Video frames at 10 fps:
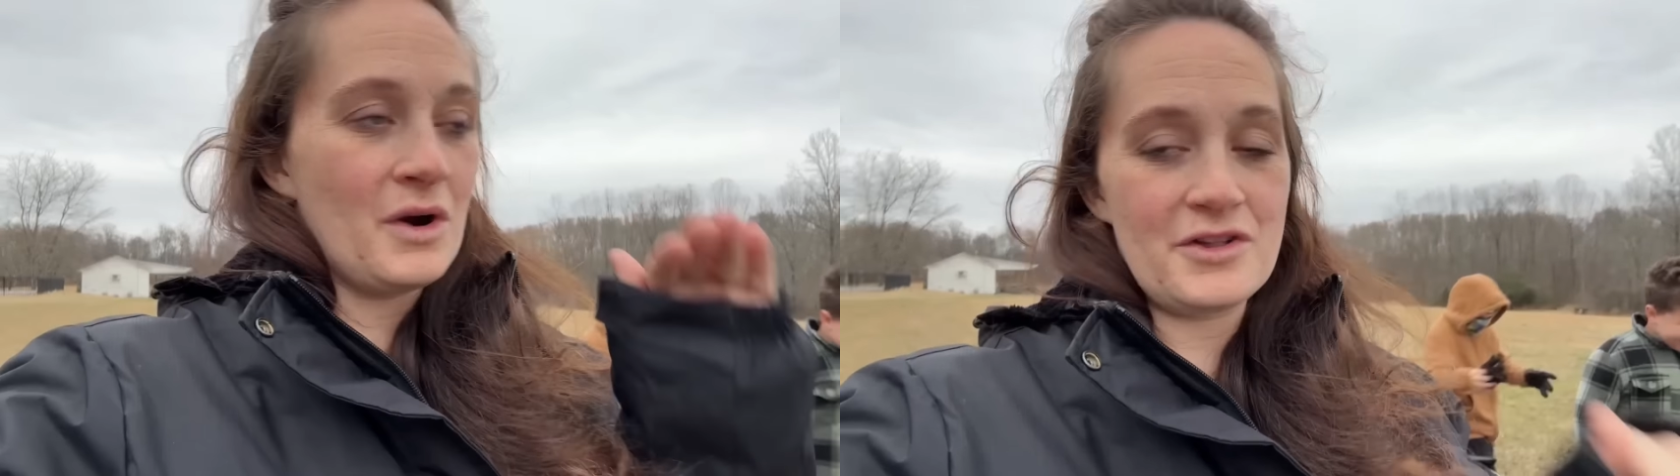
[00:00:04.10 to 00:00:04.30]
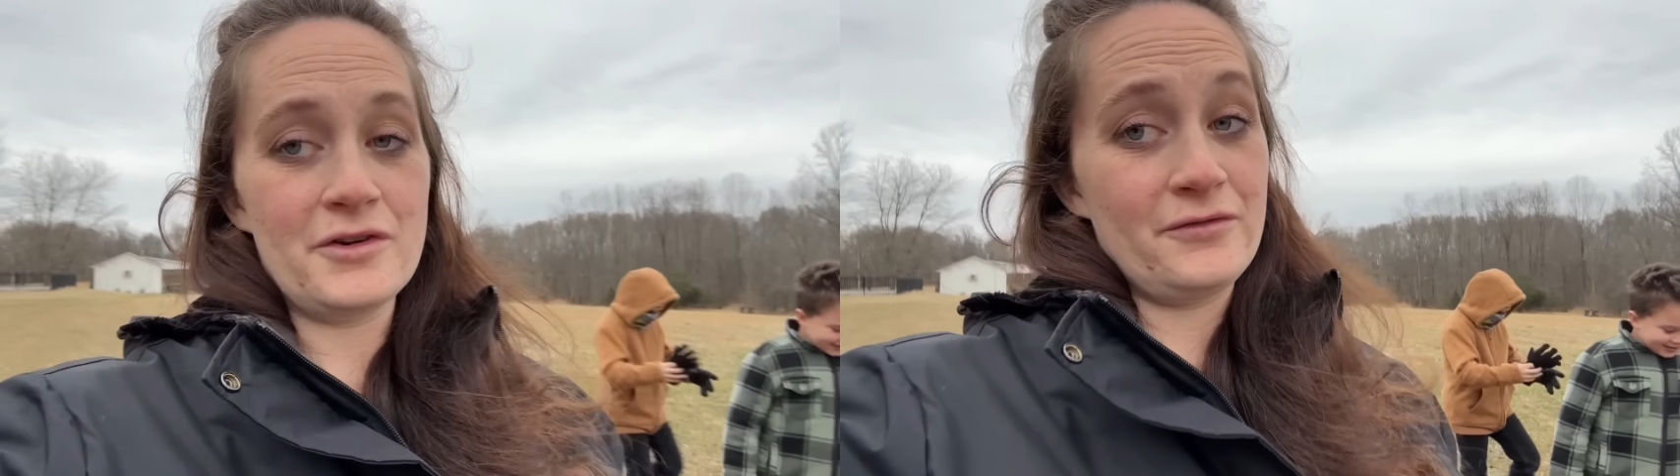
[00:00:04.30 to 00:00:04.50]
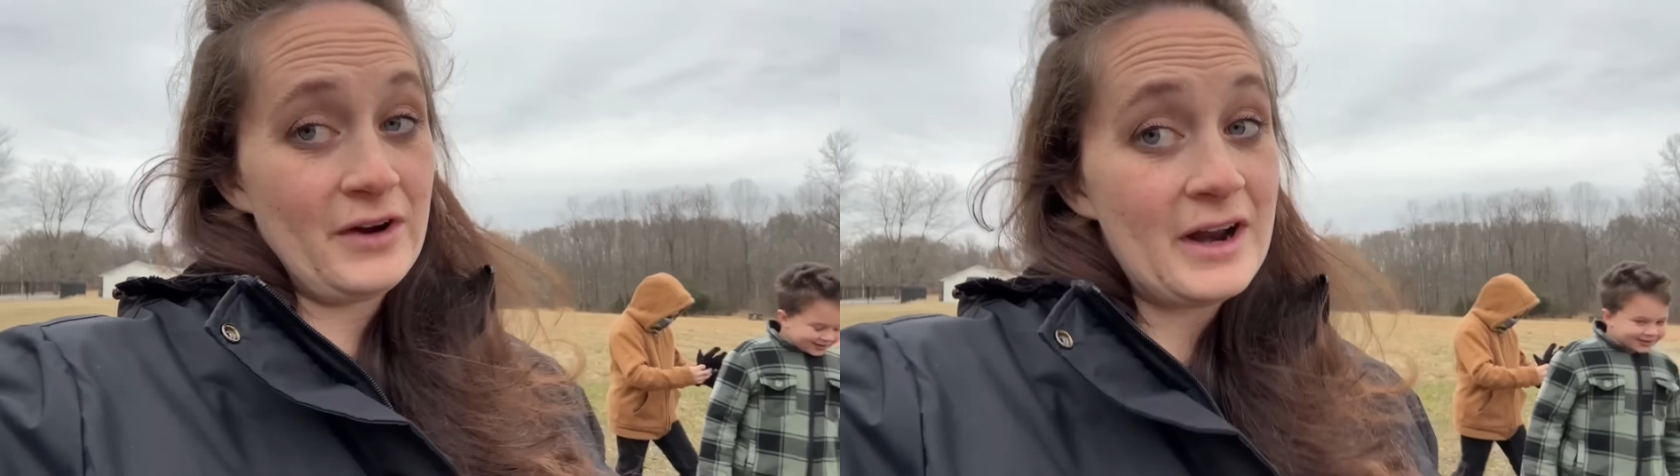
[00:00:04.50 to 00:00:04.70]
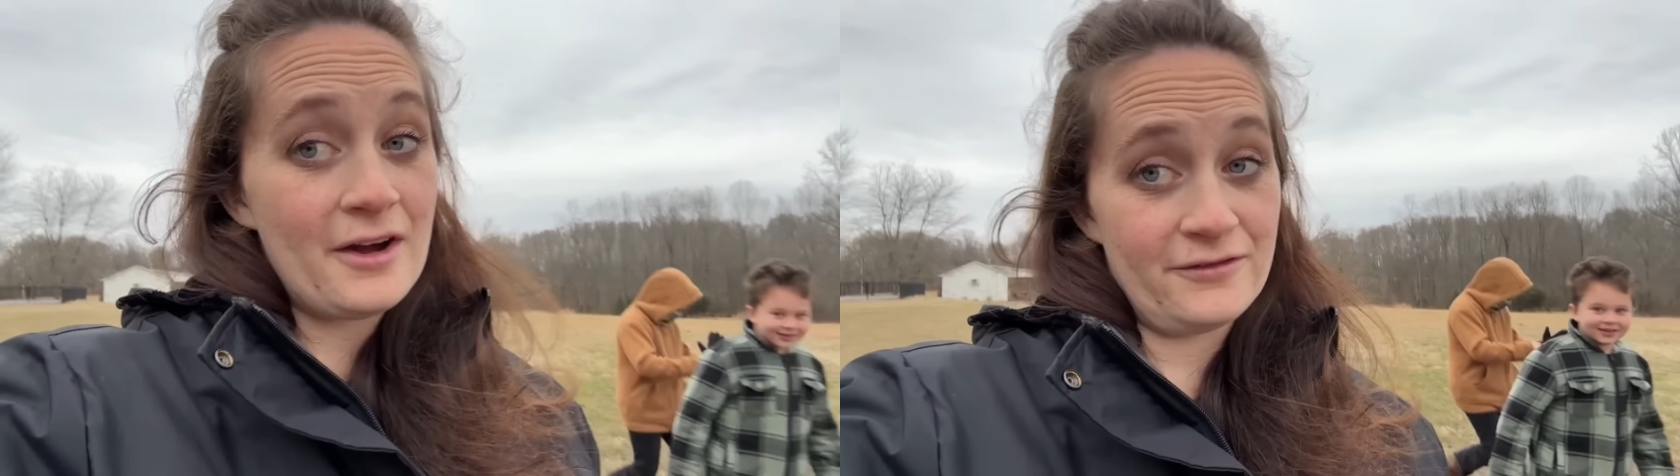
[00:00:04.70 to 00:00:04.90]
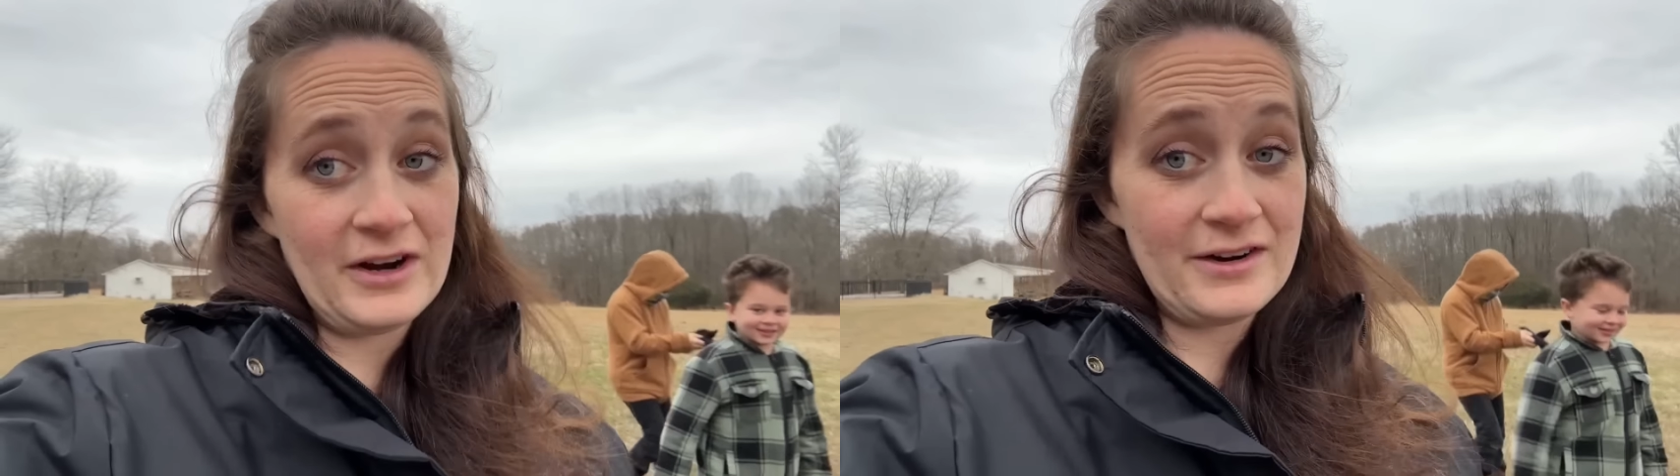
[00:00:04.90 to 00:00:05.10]
also afraid,
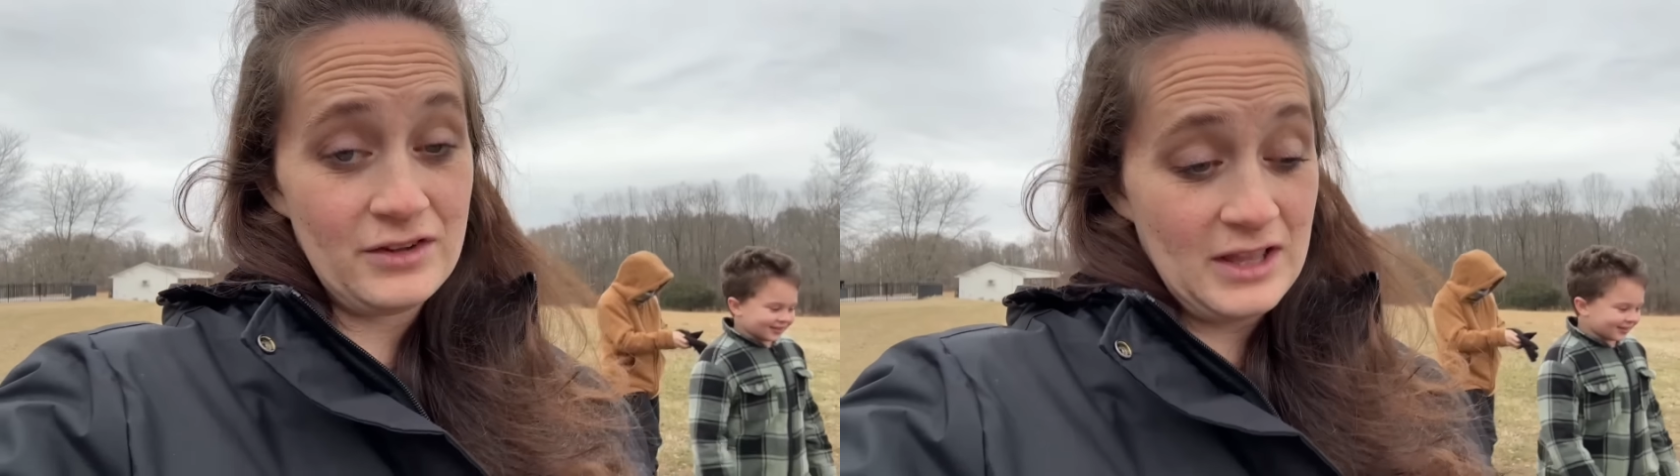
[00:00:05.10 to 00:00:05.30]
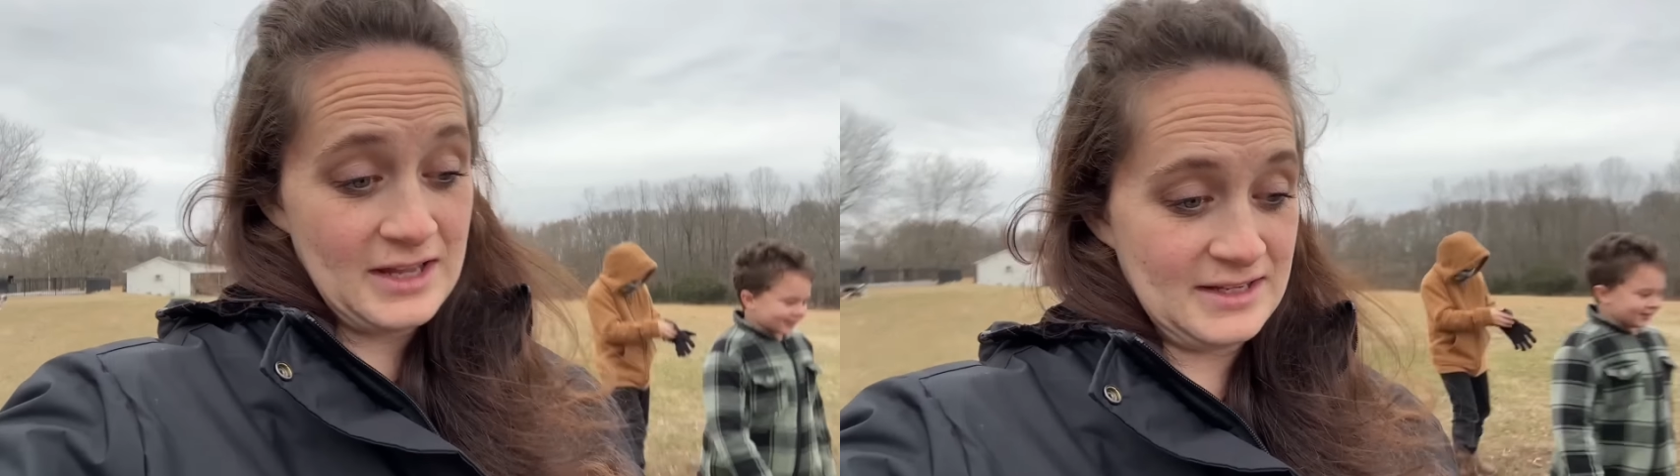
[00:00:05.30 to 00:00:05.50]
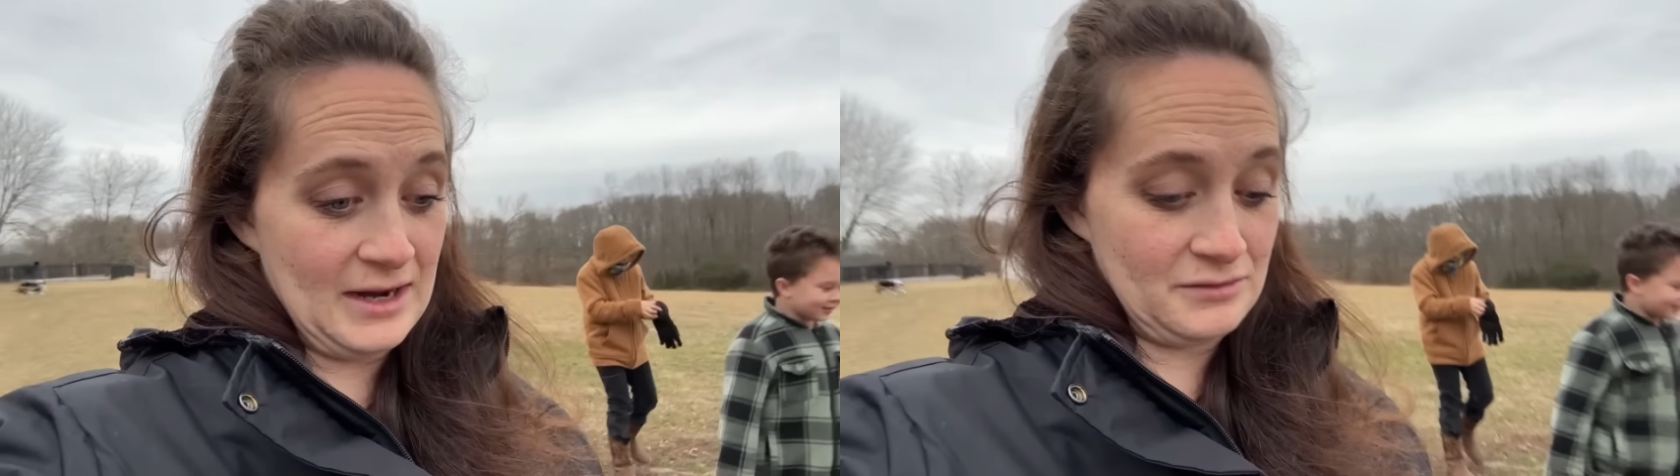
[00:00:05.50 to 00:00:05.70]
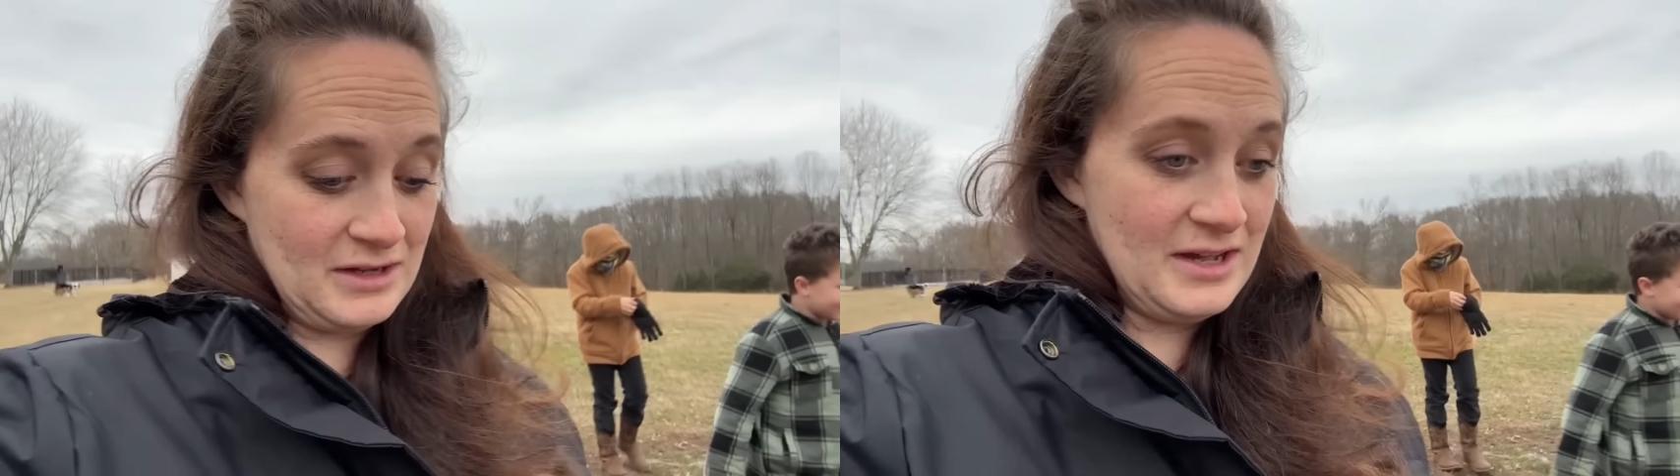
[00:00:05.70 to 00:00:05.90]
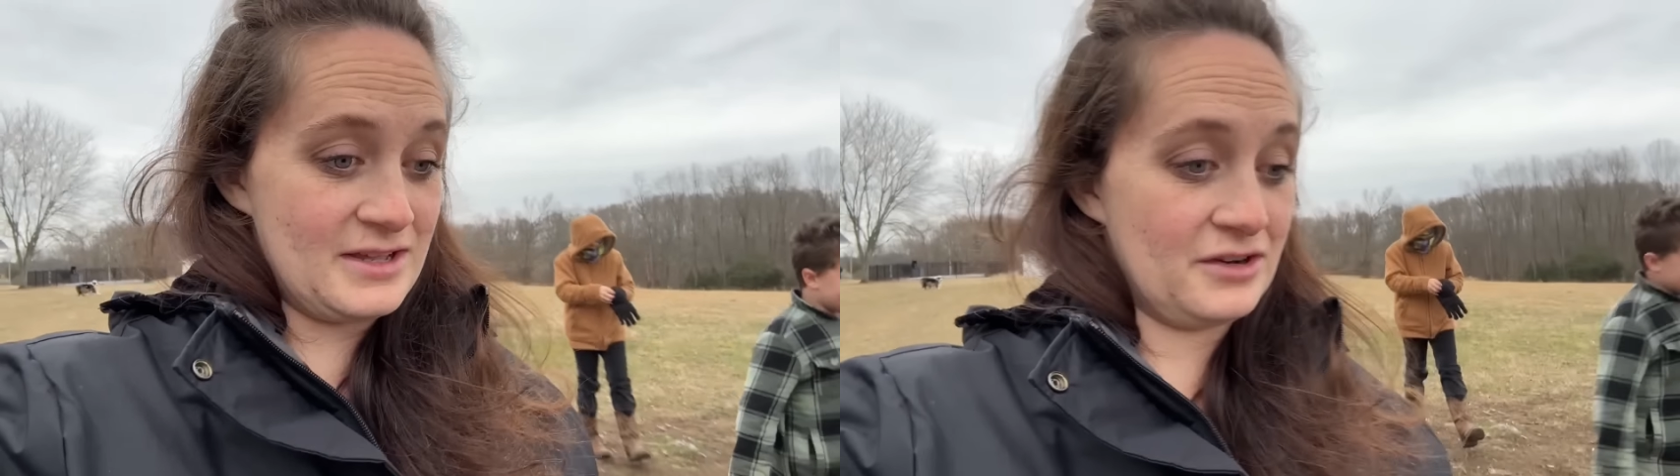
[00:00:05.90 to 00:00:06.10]
of a letdown
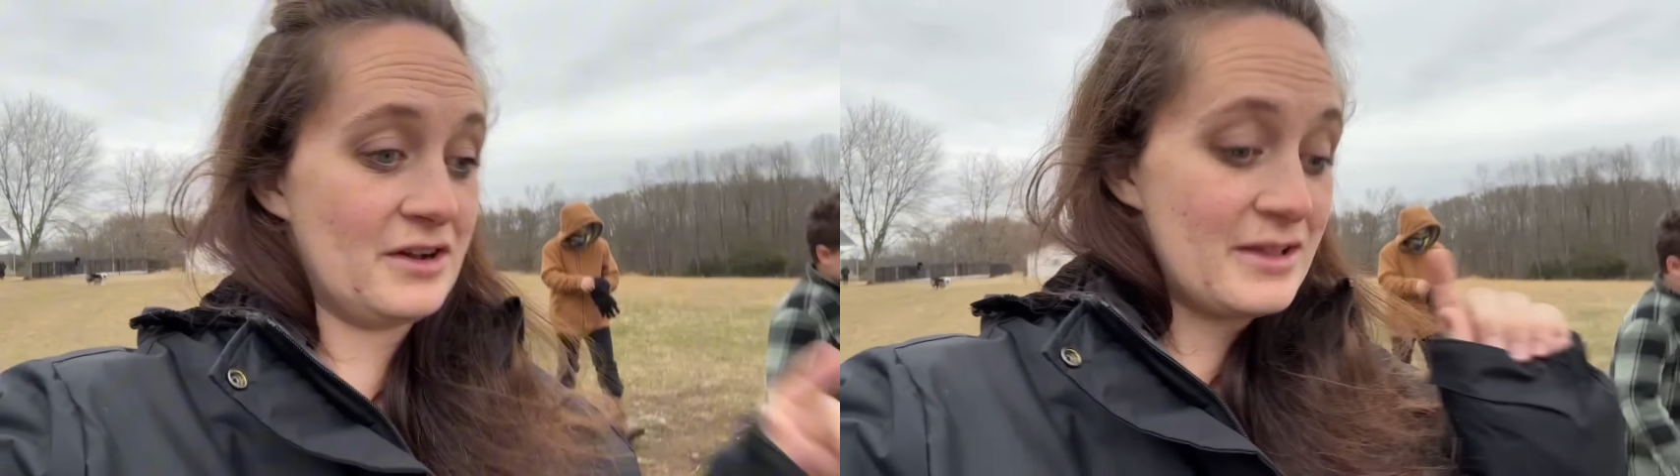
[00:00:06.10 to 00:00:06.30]
because there